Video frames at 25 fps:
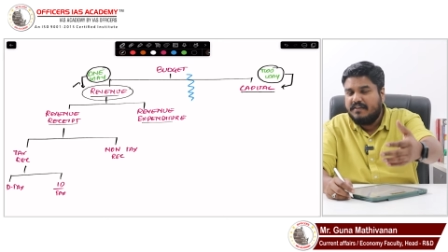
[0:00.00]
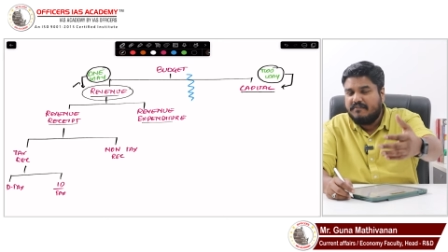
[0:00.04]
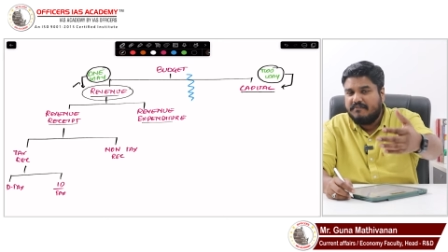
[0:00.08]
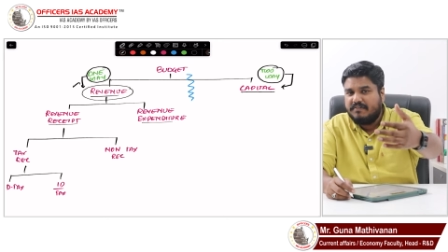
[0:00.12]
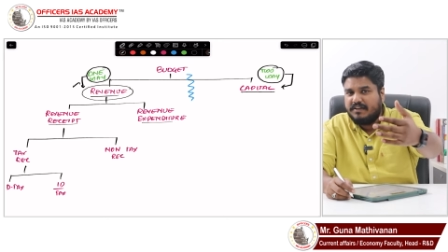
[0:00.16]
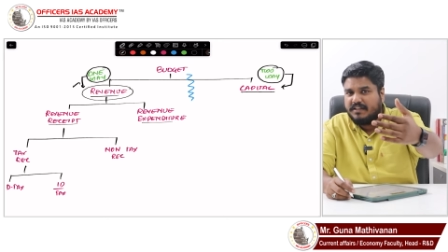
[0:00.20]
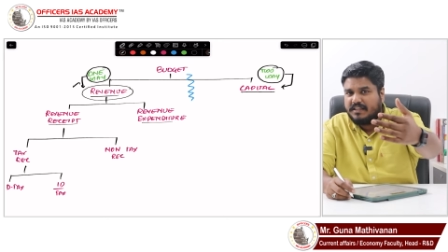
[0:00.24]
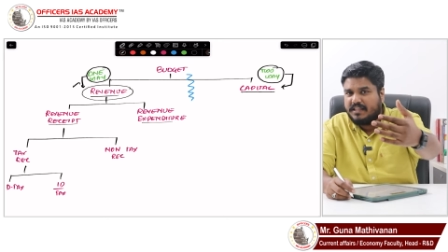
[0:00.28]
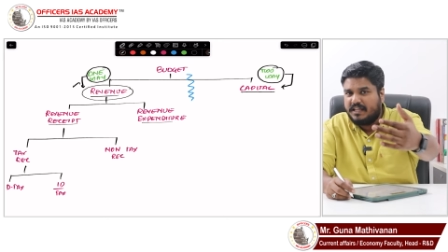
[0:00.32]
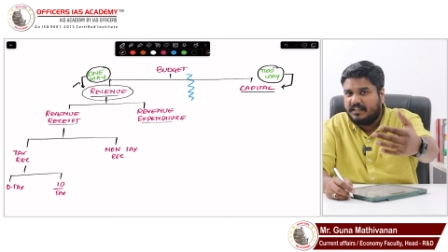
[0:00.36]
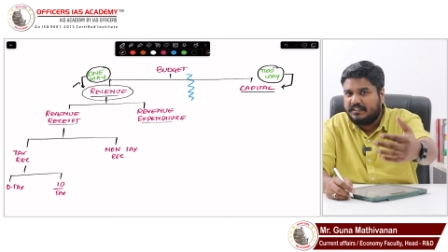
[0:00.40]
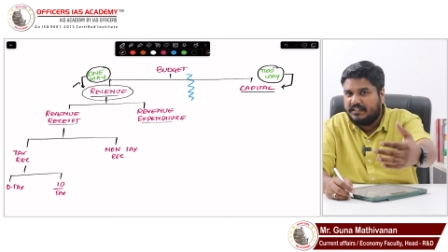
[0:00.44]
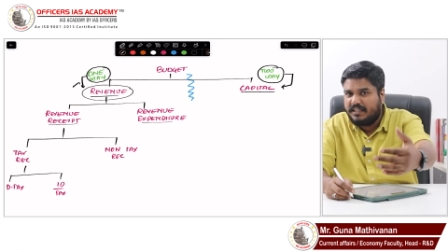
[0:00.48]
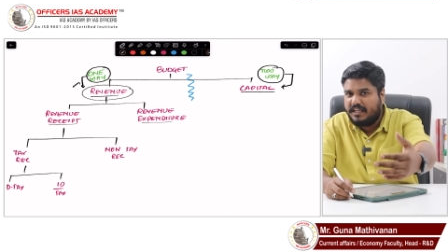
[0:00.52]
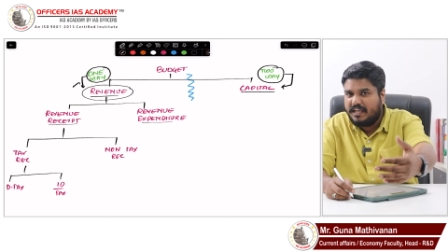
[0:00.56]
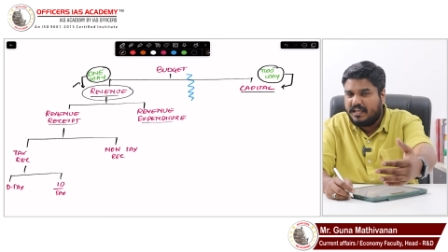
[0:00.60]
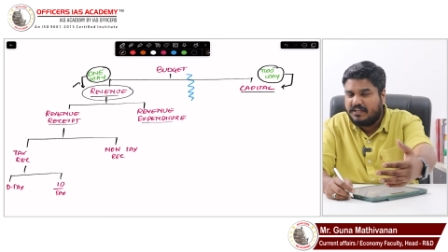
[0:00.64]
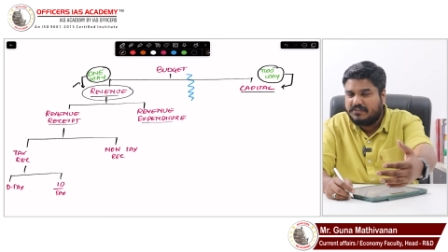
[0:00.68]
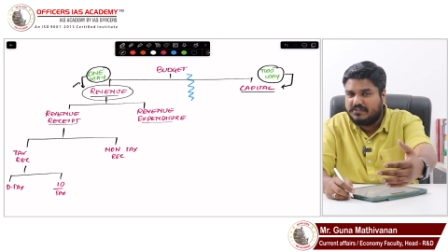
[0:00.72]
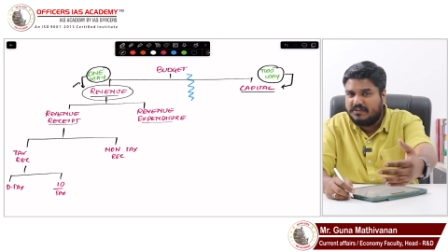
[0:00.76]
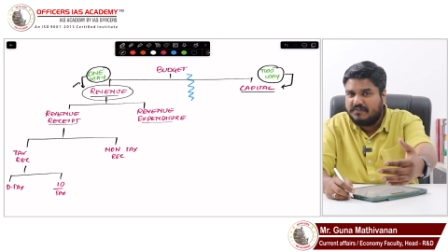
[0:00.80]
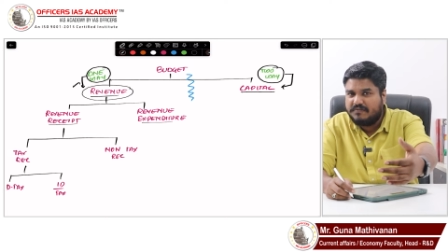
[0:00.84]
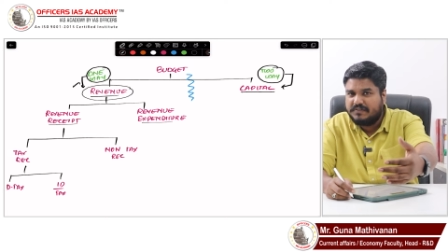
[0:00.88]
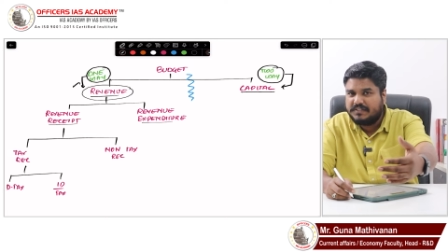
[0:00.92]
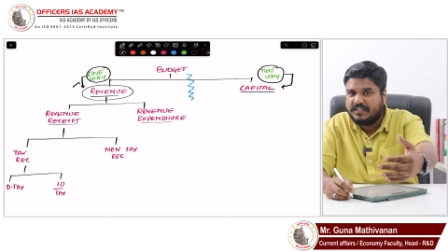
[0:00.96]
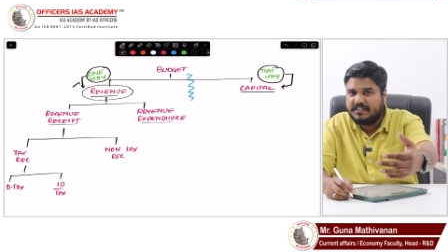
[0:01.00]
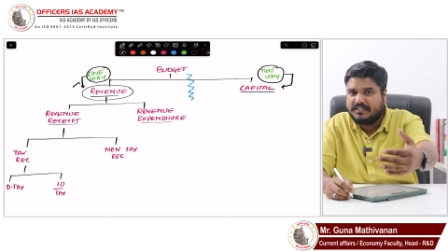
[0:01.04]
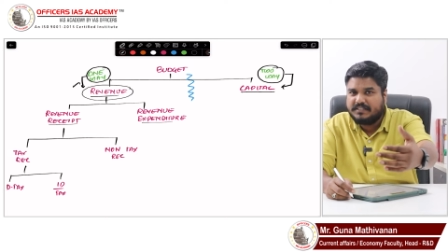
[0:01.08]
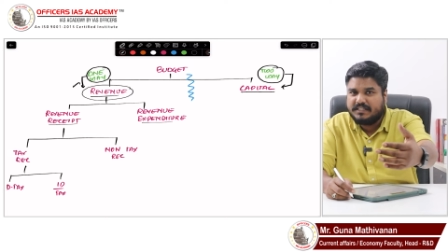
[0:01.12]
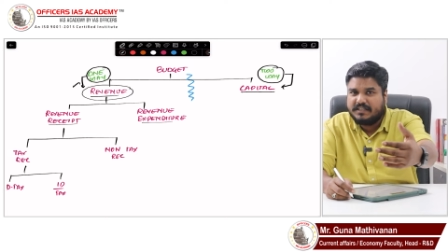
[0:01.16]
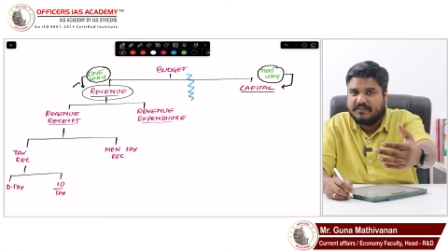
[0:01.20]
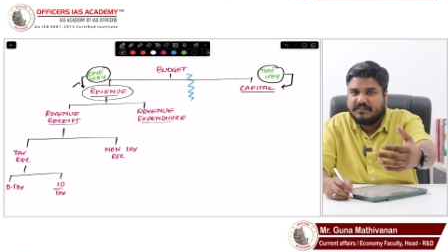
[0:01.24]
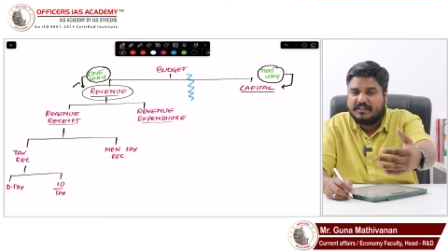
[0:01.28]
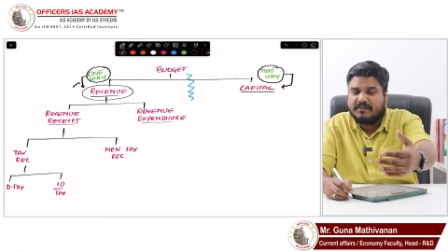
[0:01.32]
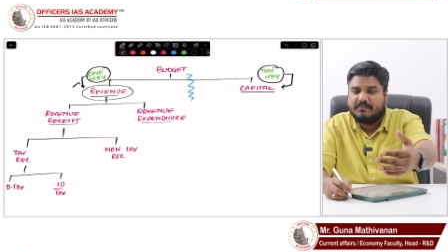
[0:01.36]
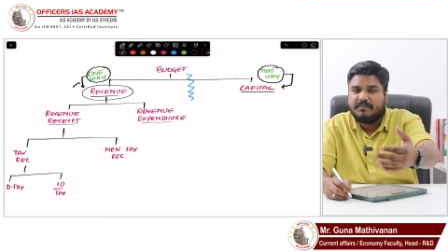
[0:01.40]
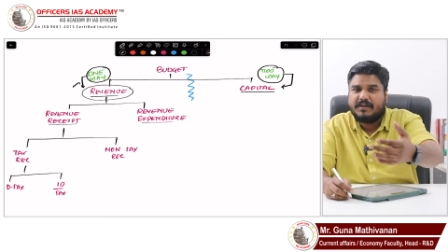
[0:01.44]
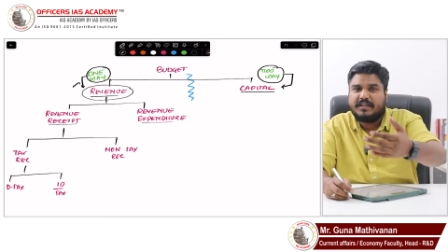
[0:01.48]
Will the IAS officers
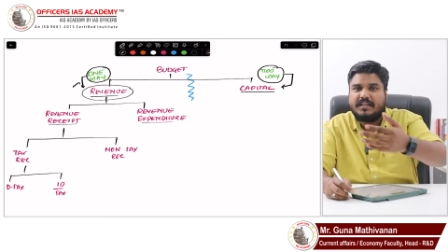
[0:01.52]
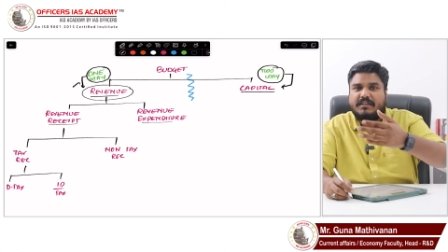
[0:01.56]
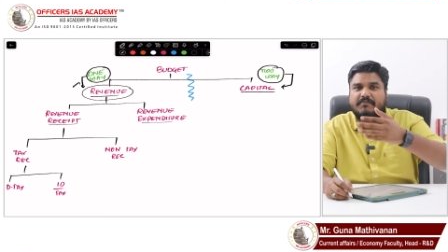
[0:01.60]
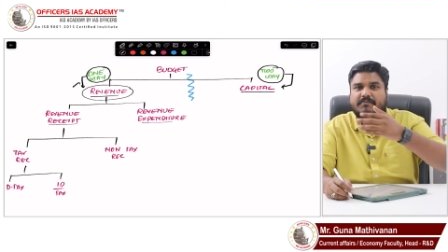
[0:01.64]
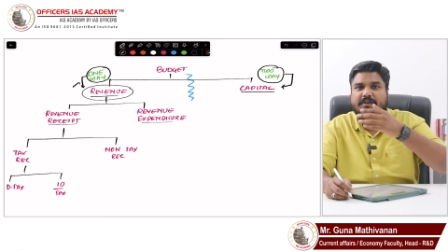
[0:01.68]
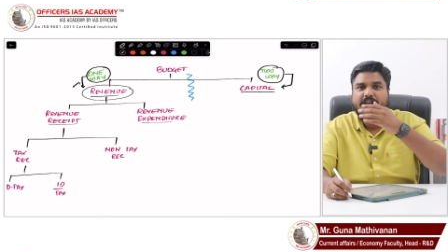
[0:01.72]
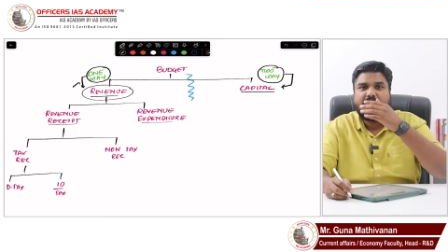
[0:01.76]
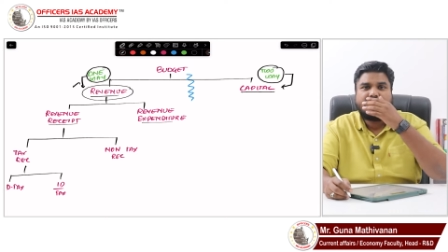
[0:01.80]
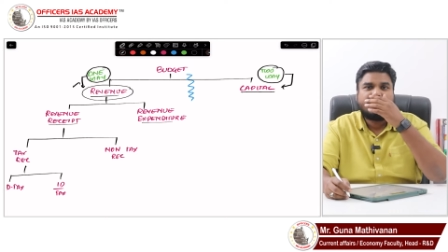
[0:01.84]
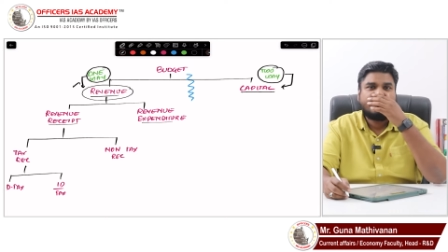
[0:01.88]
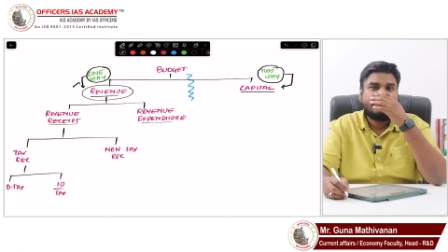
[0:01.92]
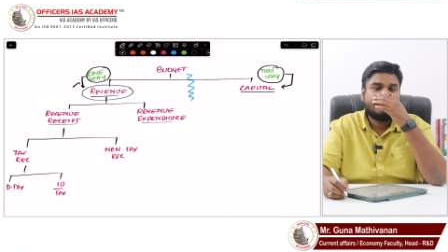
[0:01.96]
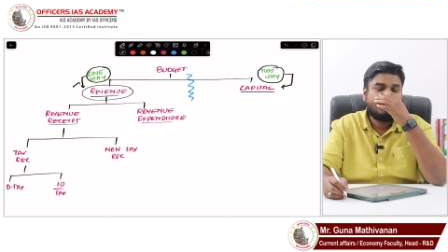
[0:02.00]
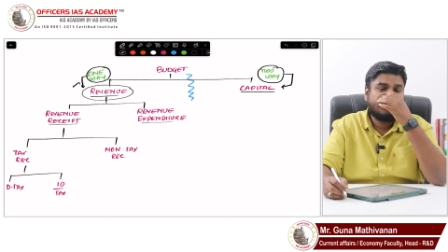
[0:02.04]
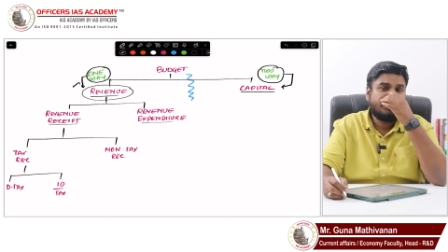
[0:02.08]
give the money back?